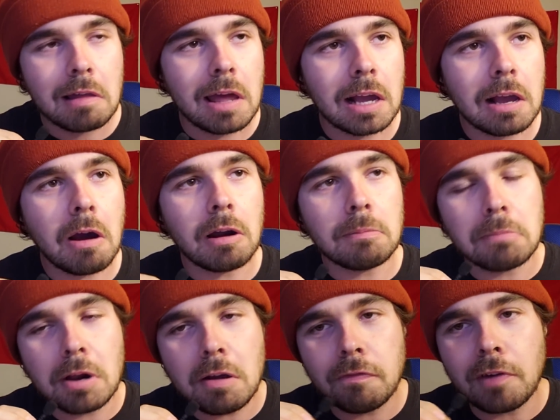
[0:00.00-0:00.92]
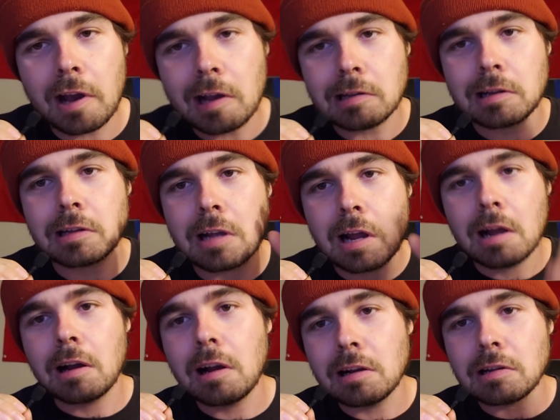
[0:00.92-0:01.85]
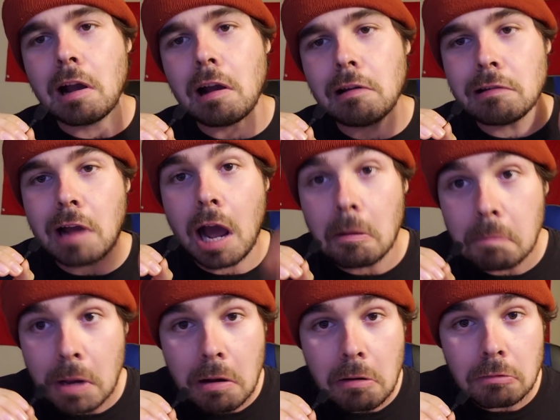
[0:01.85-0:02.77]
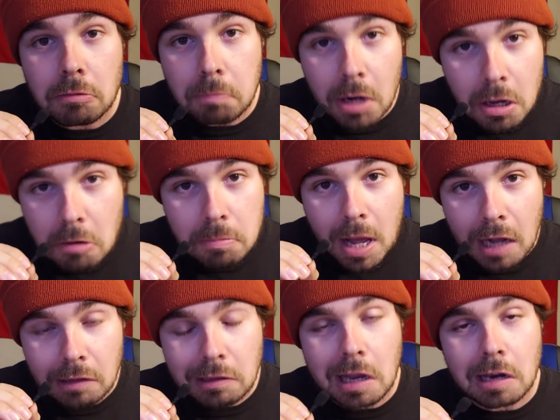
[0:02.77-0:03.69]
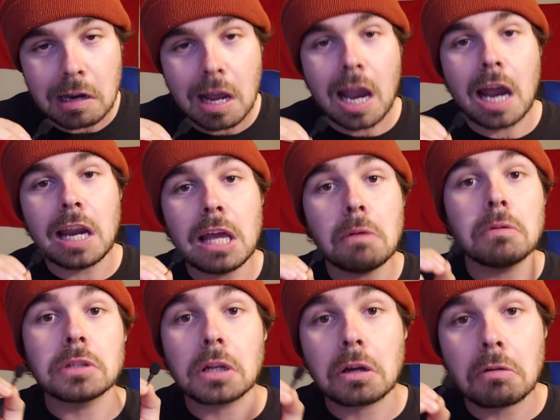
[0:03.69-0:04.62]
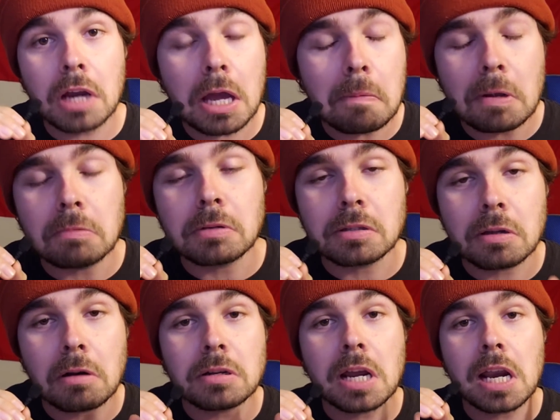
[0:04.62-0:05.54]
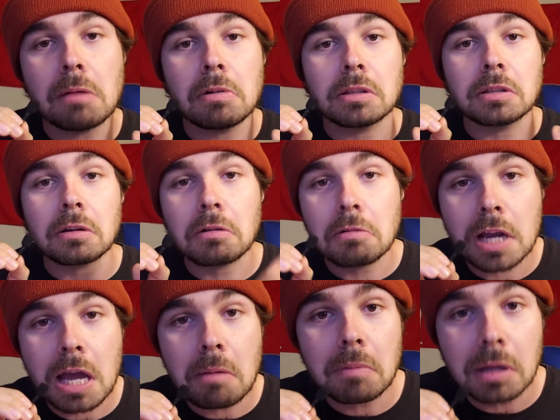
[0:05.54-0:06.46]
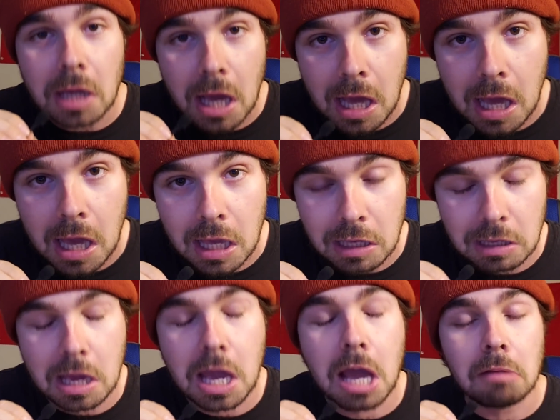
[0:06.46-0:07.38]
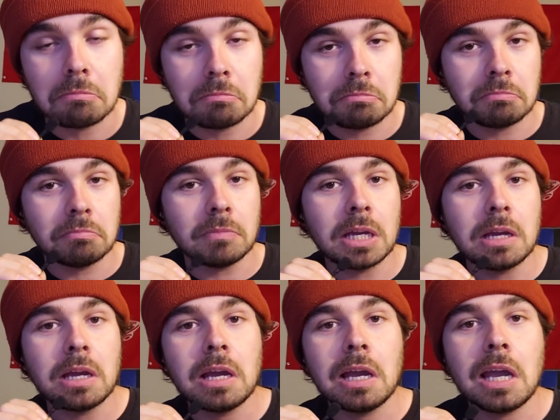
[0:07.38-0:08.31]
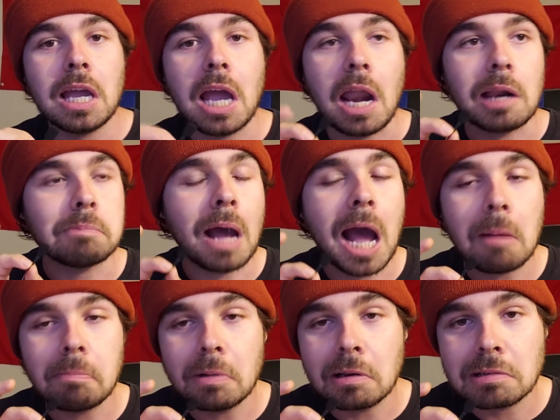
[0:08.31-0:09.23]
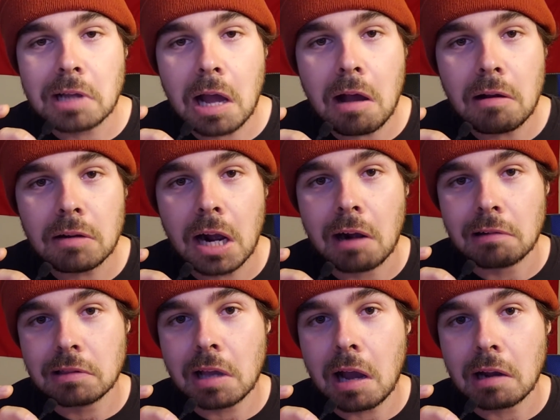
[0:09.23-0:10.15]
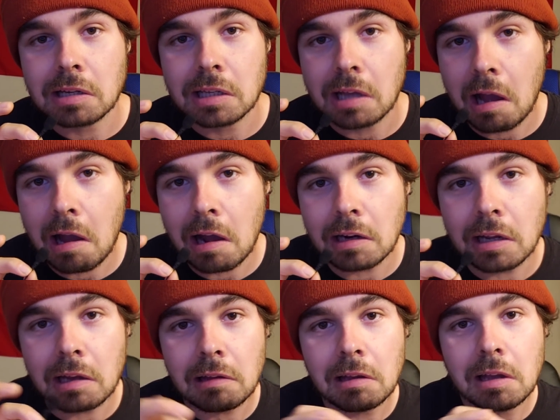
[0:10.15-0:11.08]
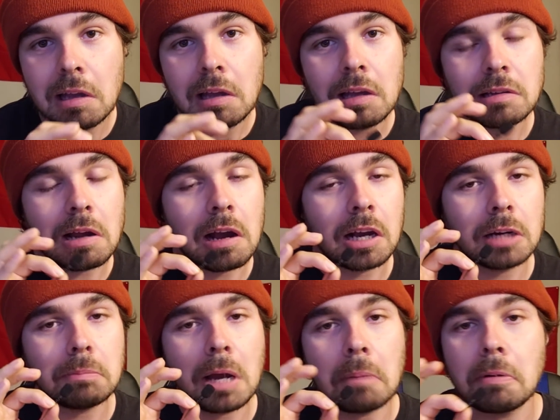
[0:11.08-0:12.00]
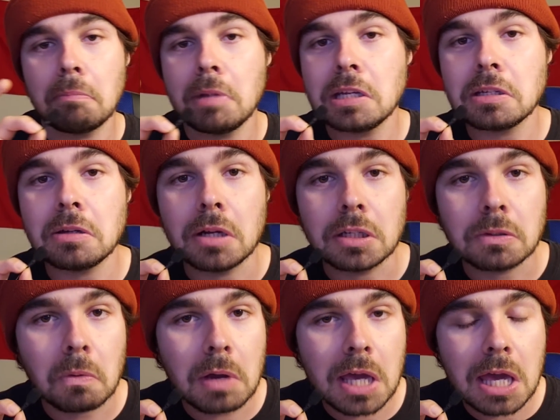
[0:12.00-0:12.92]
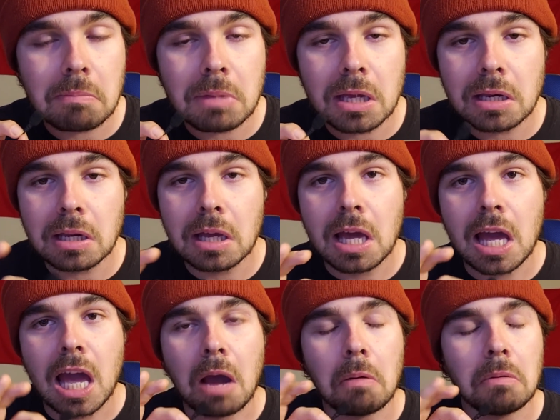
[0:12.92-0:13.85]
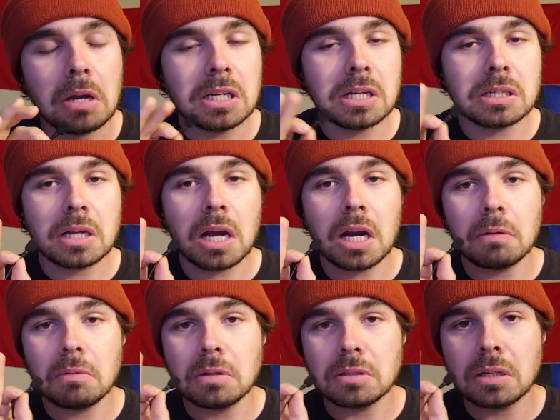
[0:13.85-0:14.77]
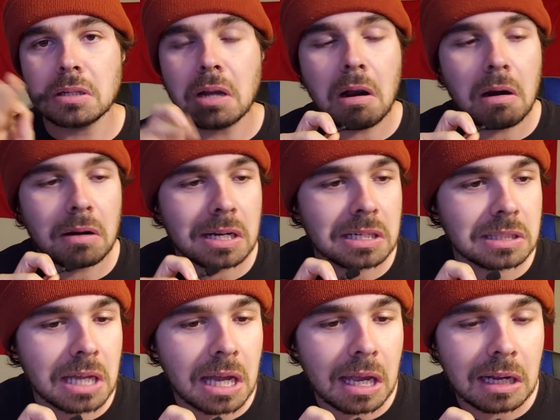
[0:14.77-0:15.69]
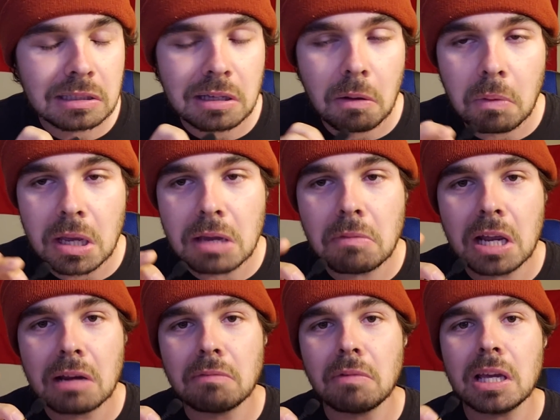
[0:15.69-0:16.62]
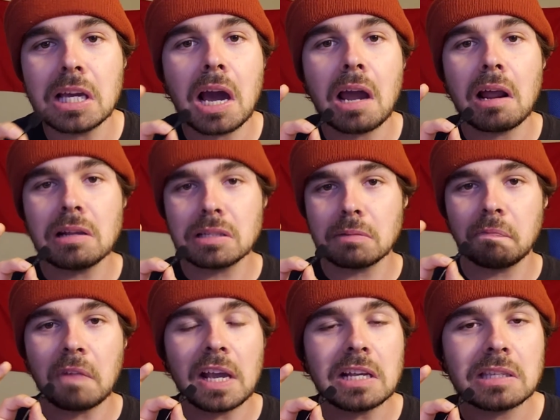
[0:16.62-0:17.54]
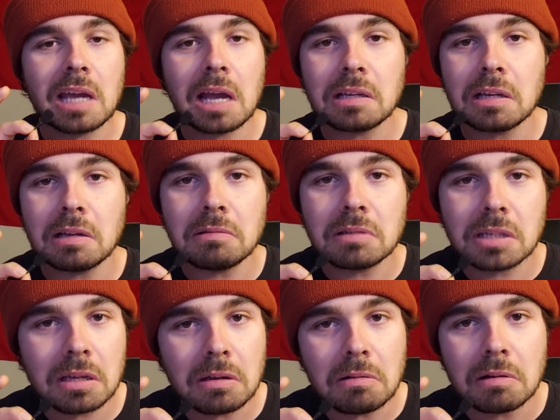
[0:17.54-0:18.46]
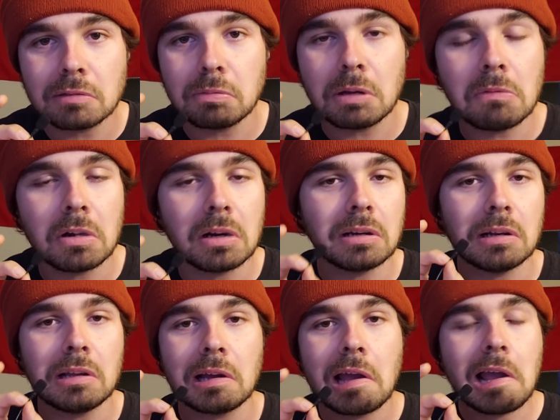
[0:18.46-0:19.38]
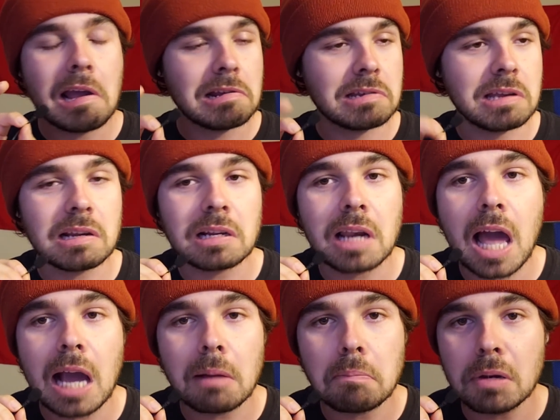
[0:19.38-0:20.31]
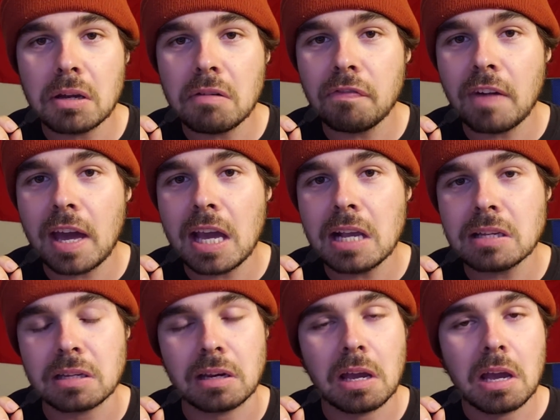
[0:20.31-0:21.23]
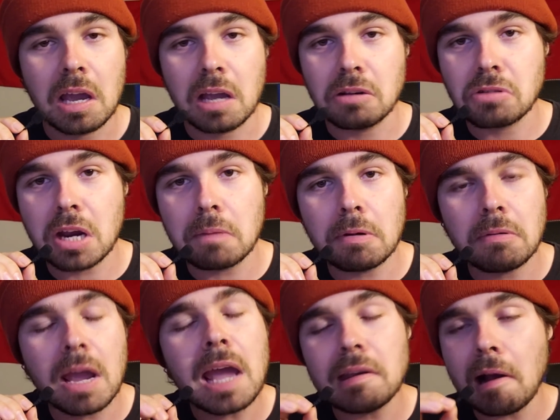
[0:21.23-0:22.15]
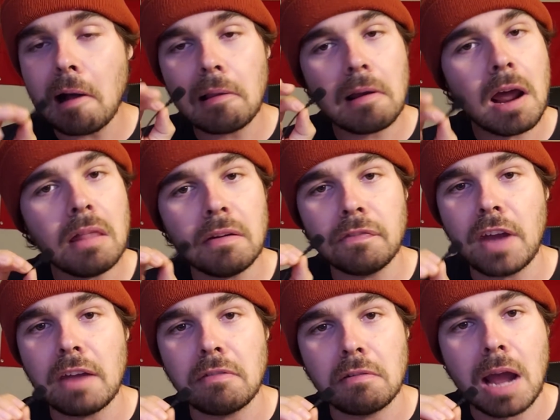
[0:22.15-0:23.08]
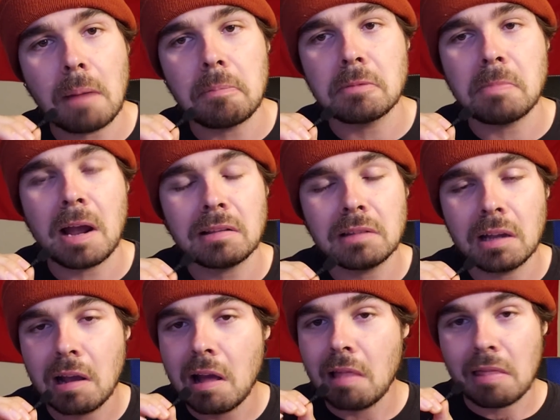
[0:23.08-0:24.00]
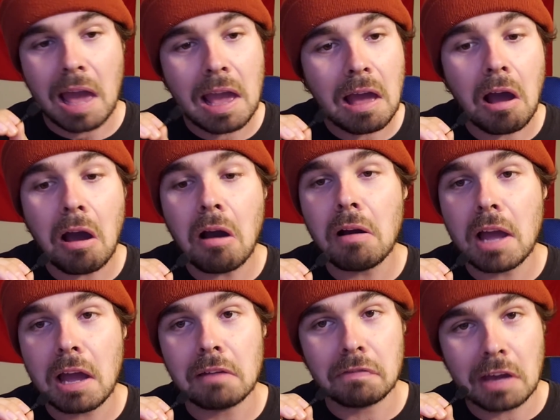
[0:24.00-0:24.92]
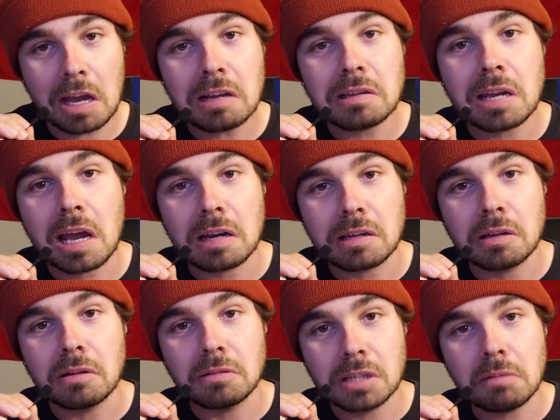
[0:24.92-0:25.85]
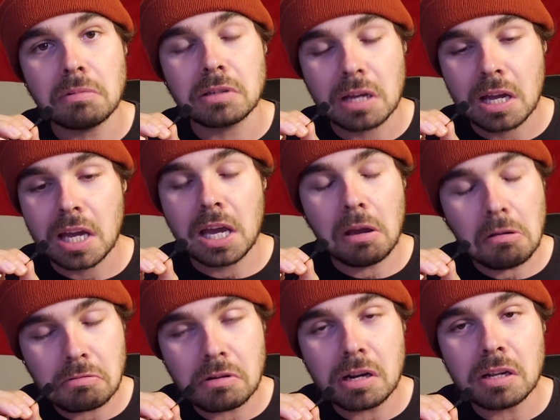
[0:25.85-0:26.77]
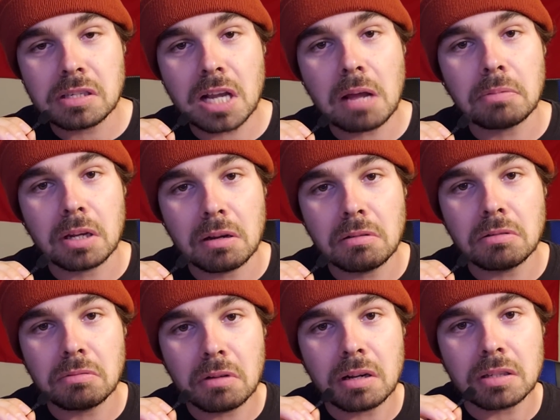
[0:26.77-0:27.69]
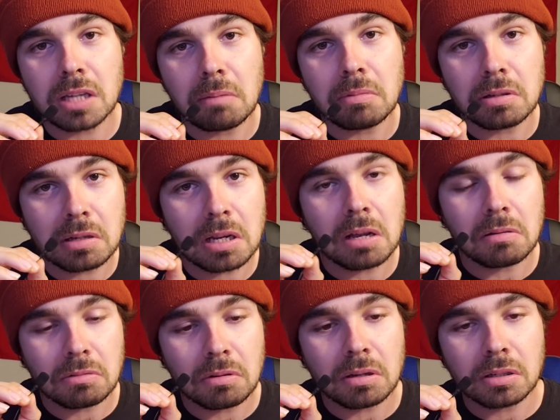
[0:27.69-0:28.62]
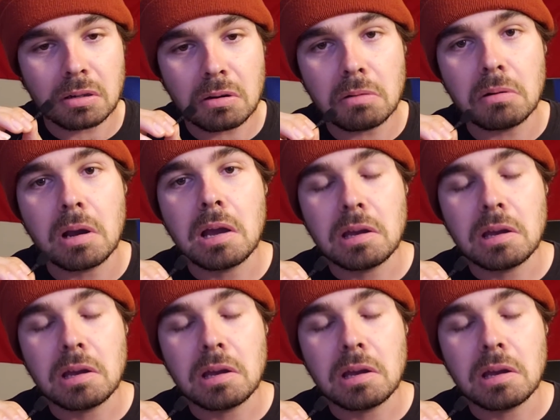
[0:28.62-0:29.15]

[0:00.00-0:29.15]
They called him Blueface because cause $100 bills were blue back then, and he was a Crip. He was associated with the Crip Gang. Yeah, mm-hmm. He had a popular song called Thotiana talking about promiscuous women, and we just thought it was the darndest thing. So we went and we got us some face tattoos too, because we wanted to look just like Blueface and, and Trippie Redd and all our other favorite rappers back then. They all had face tattoos. It was it was really something. It was really something to see. It was really cool.